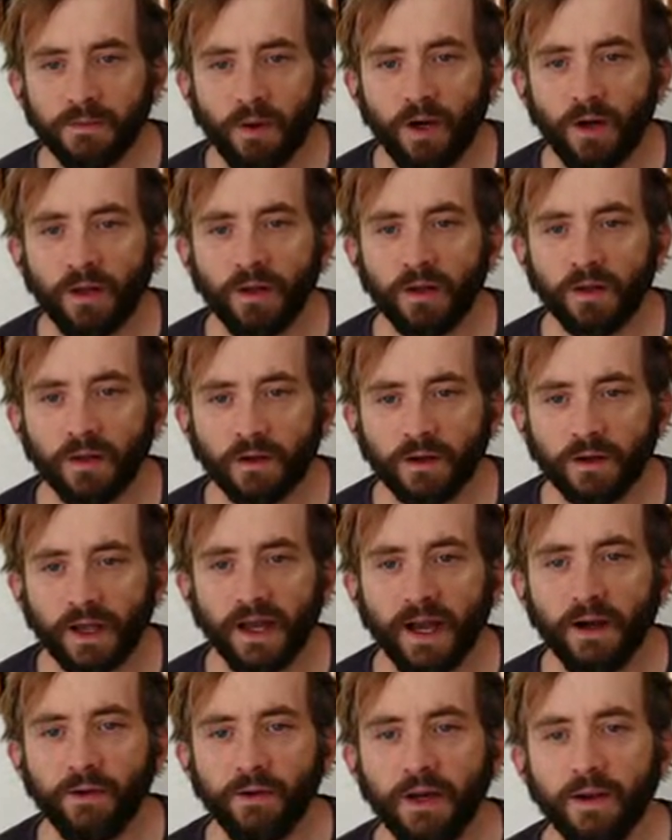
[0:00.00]
Paul,
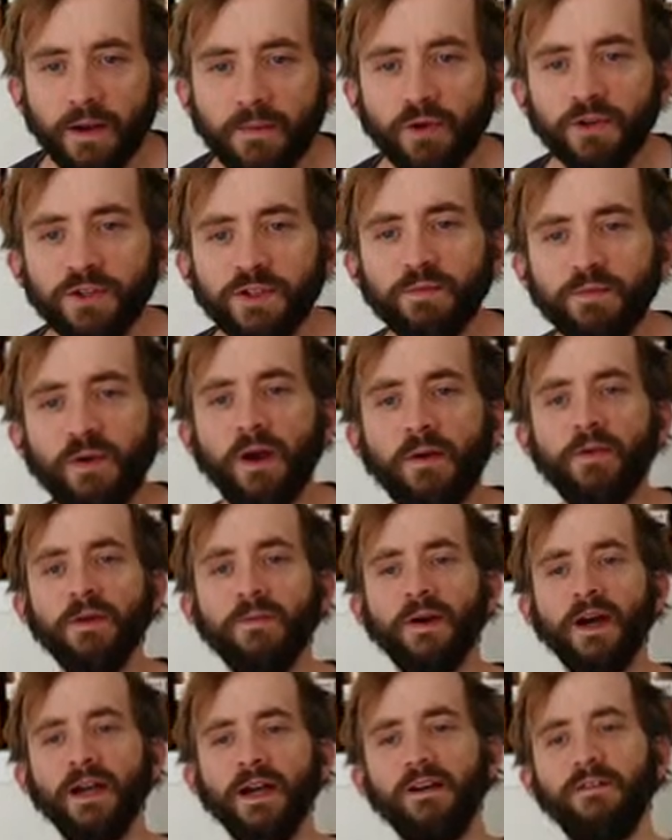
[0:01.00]
okay, how would I approach
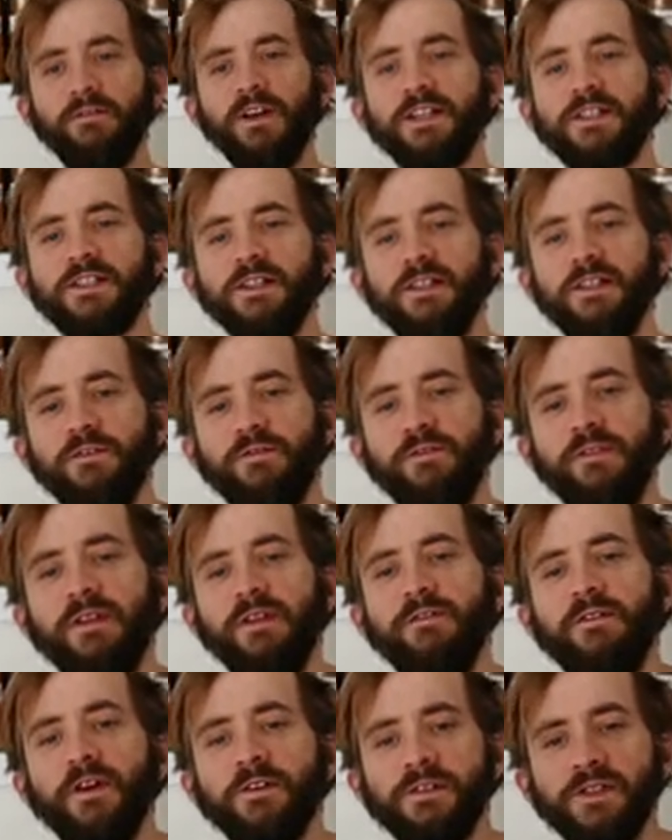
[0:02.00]
property buying and investing
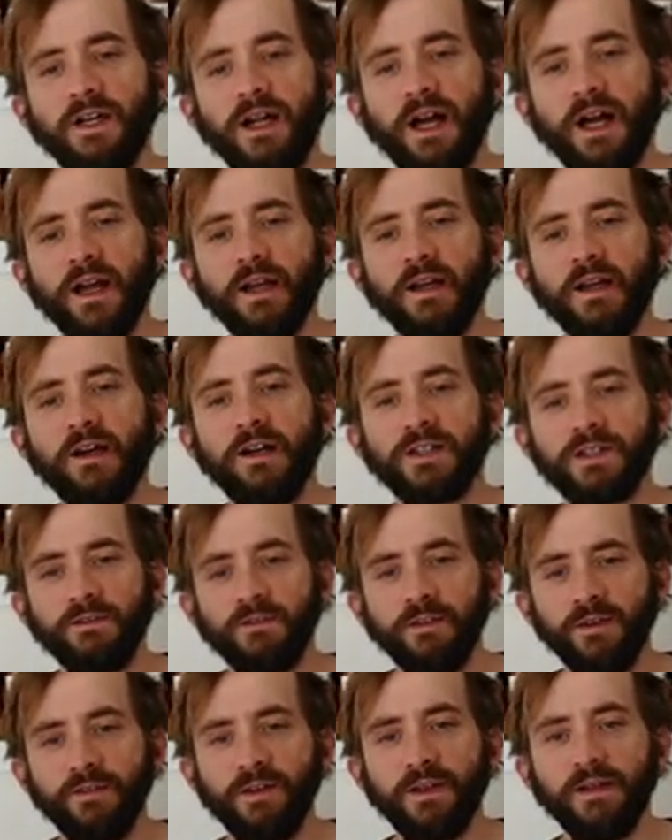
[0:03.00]
differently if I was in a high cost
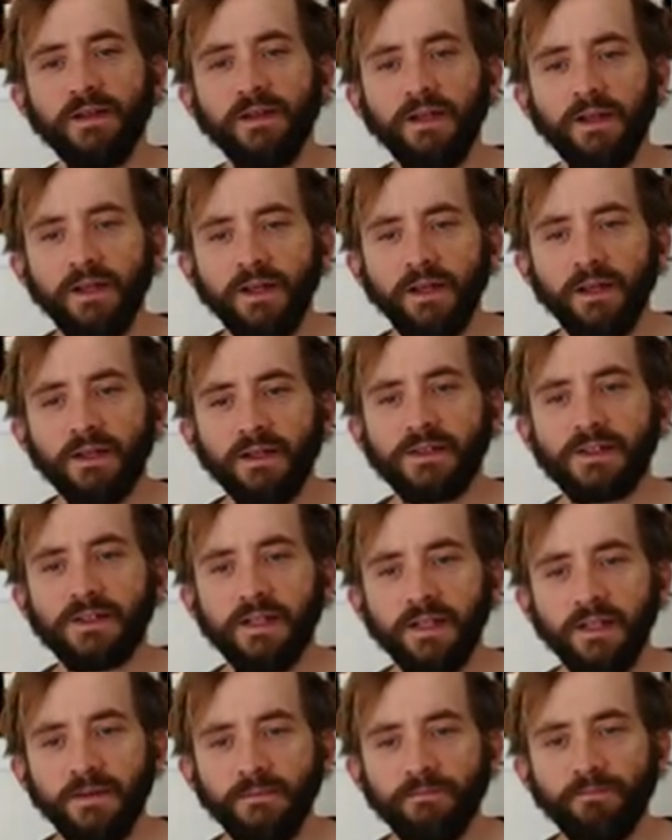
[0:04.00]
of living
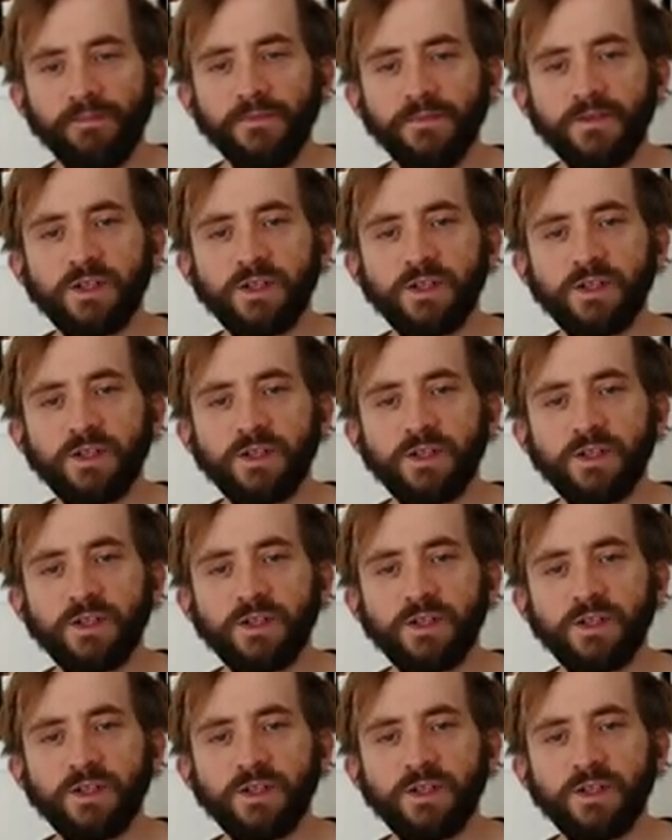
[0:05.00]
city?